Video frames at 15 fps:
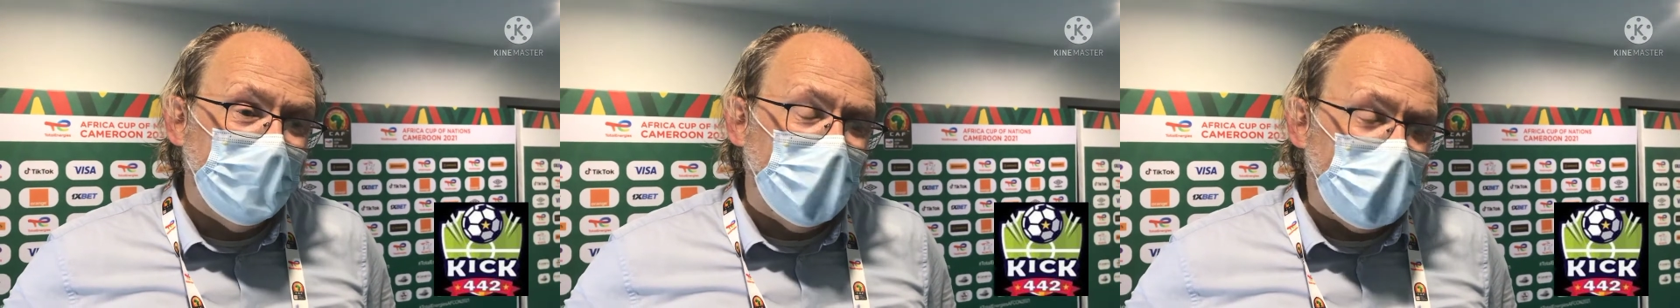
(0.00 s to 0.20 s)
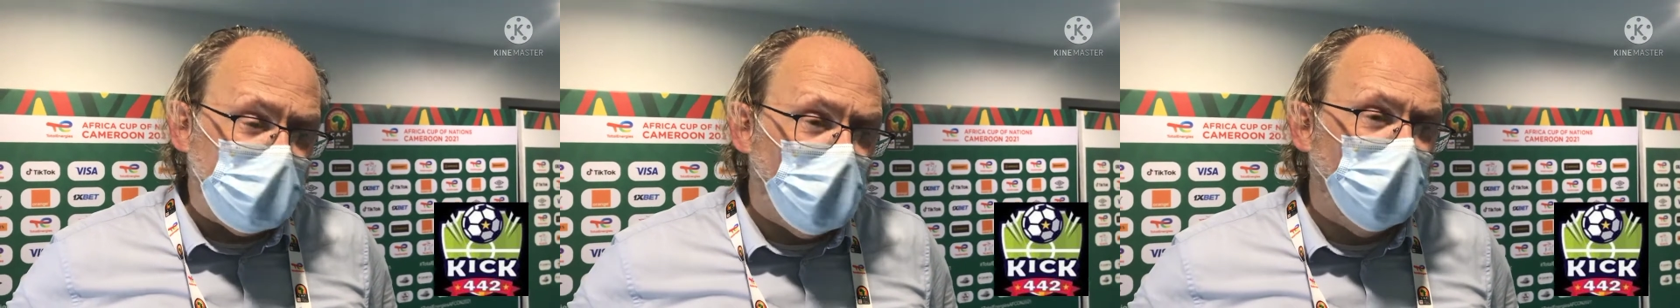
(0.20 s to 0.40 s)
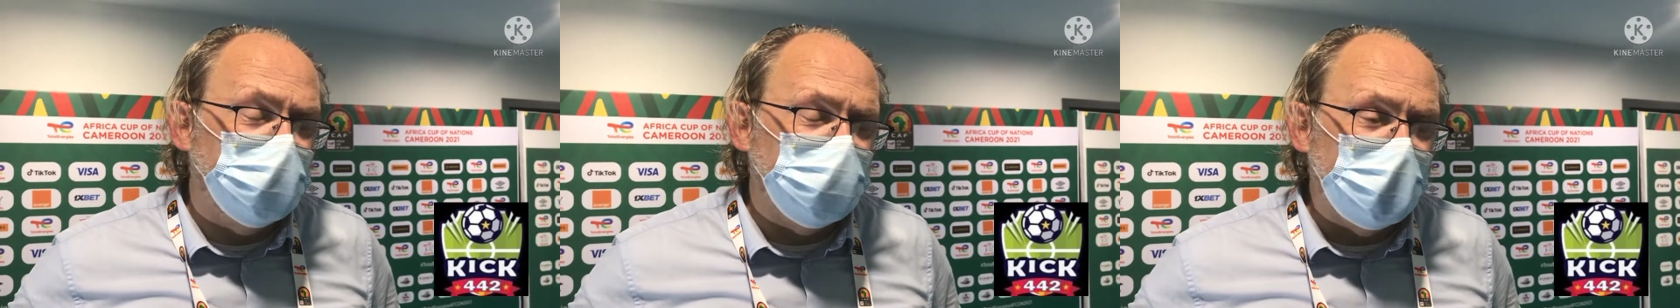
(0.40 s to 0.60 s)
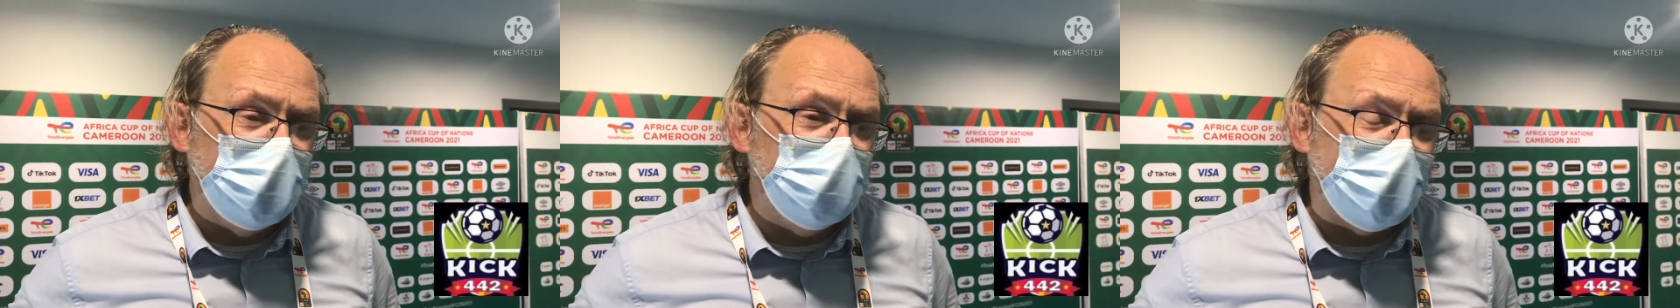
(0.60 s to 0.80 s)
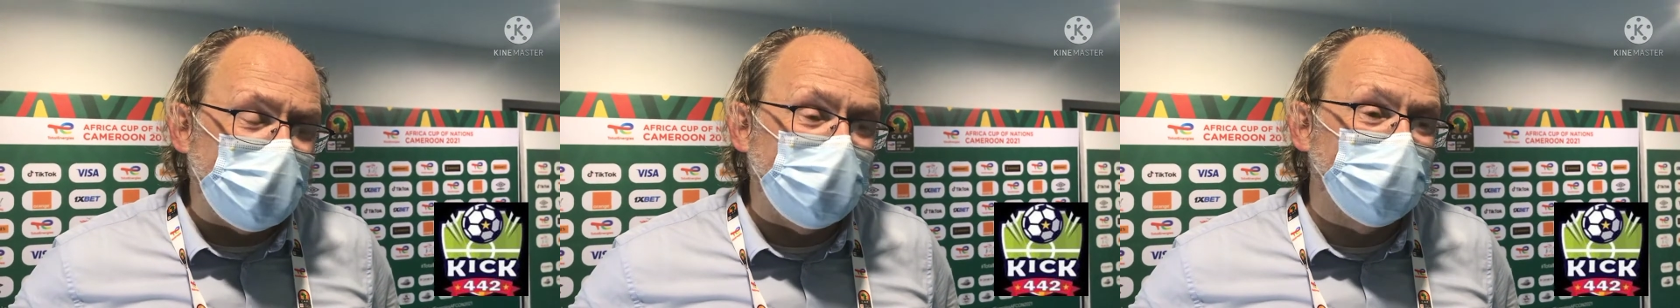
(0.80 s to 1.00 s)
and hopefully
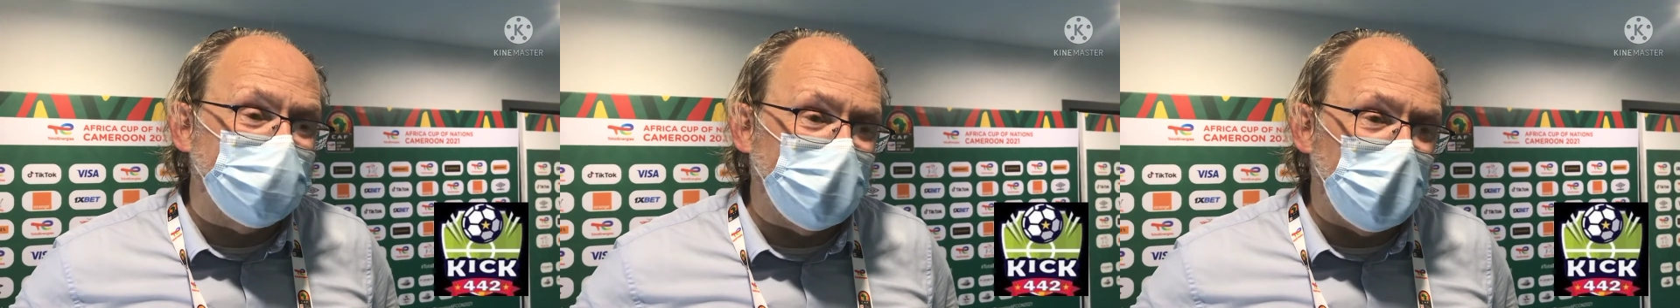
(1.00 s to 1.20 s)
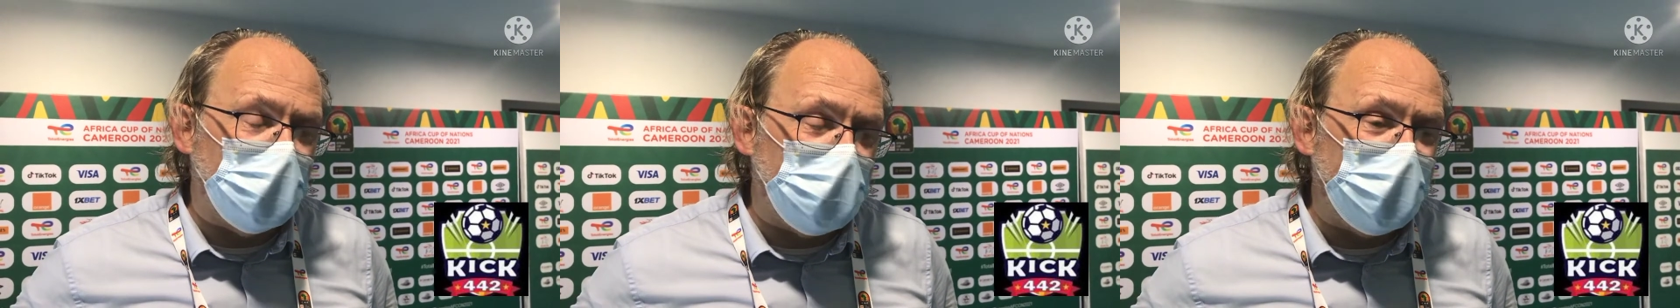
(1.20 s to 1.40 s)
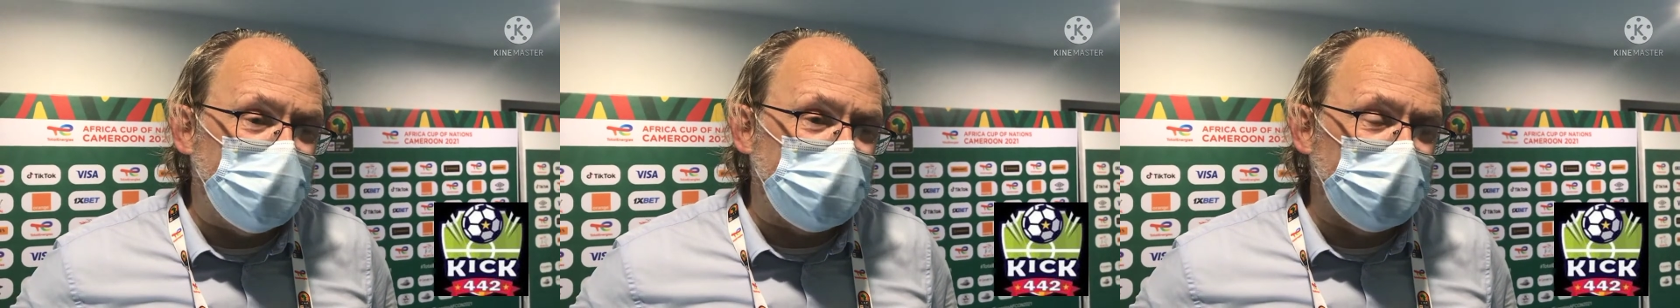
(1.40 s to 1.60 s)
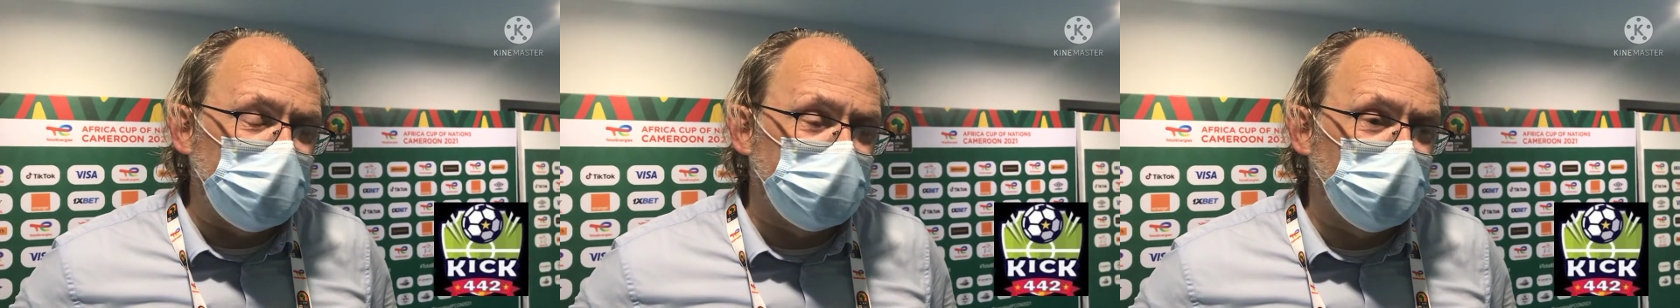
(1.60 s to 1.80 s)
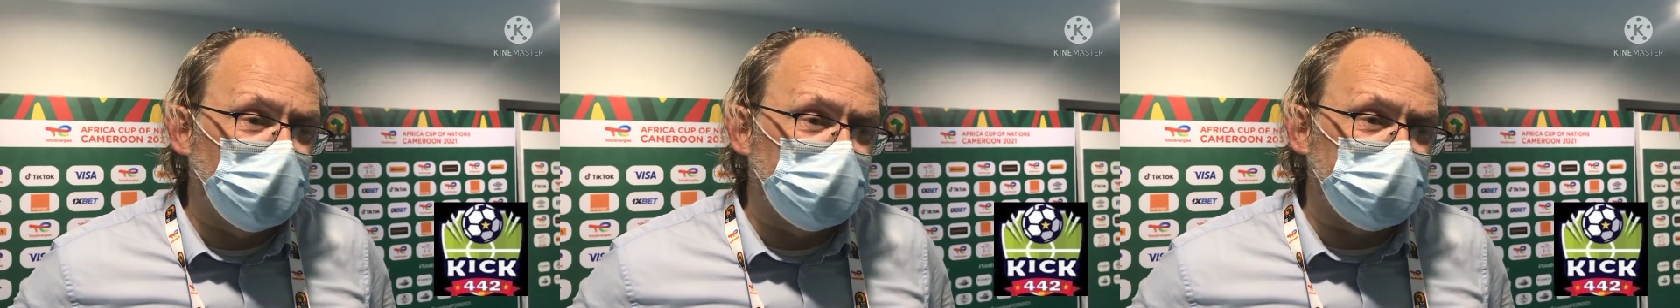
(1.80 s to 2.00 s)
we can celebrate in the
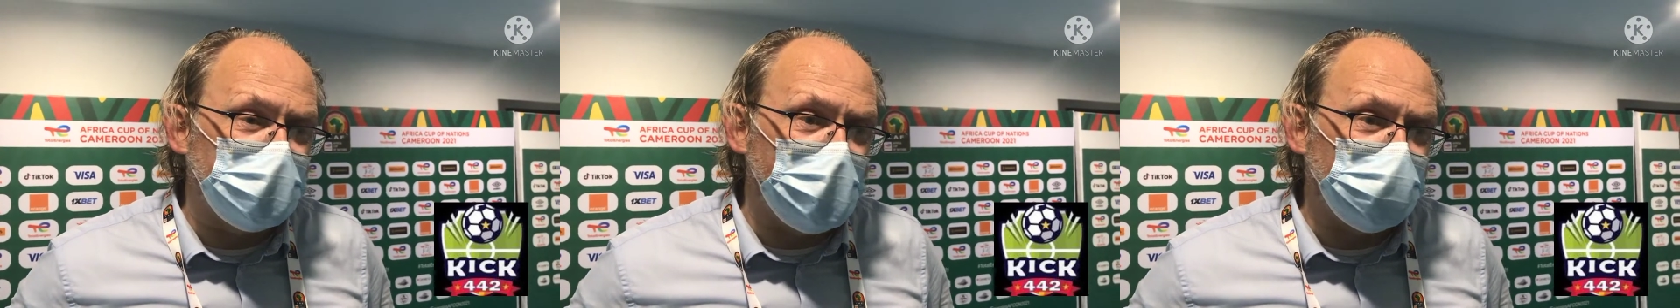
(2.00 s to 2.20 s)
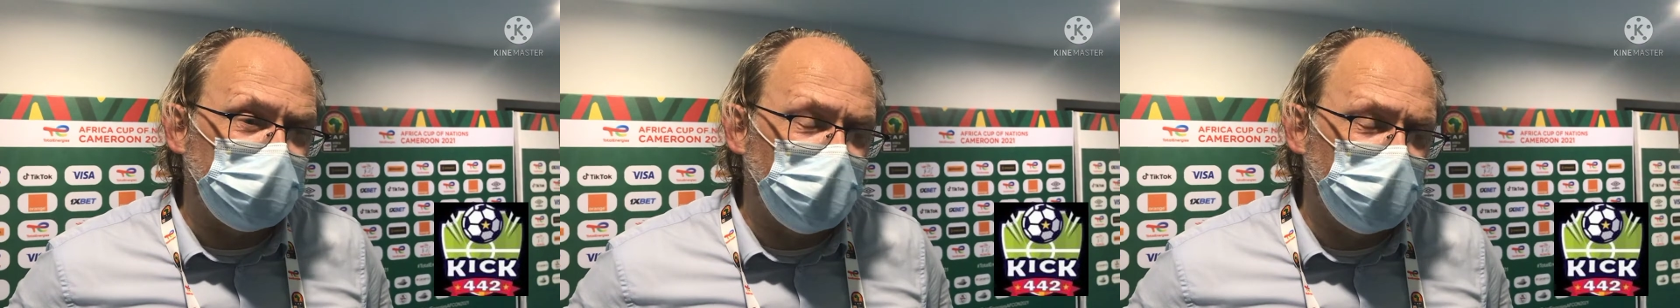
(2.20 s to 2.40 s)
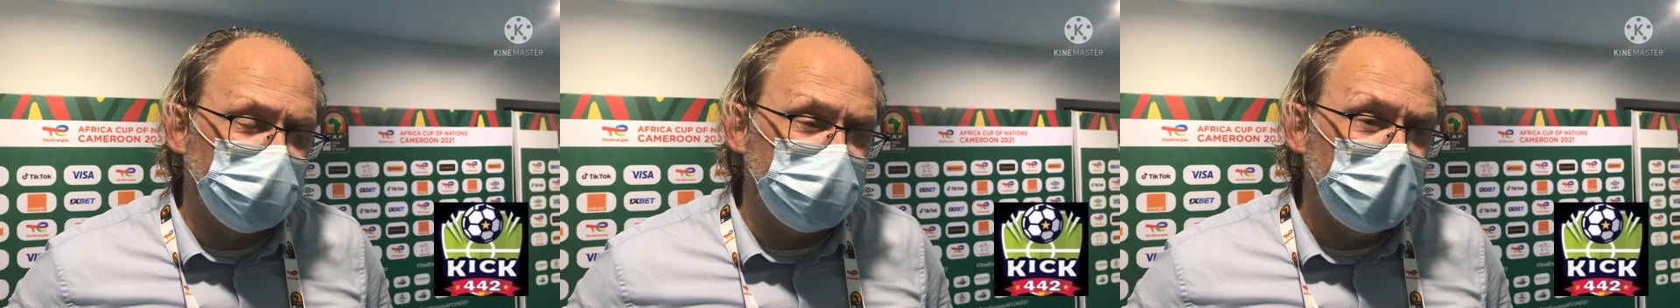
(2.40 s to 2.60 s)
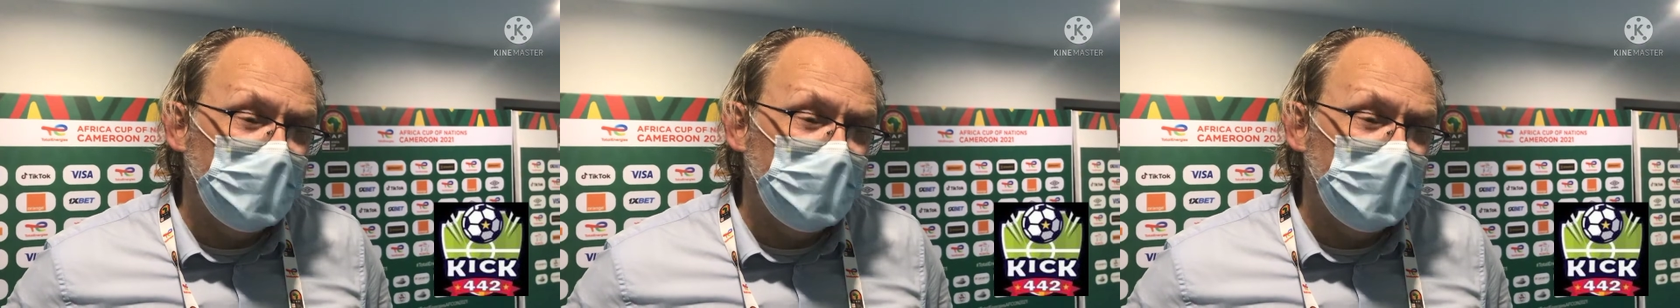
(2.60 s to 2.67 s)
future with AFCON.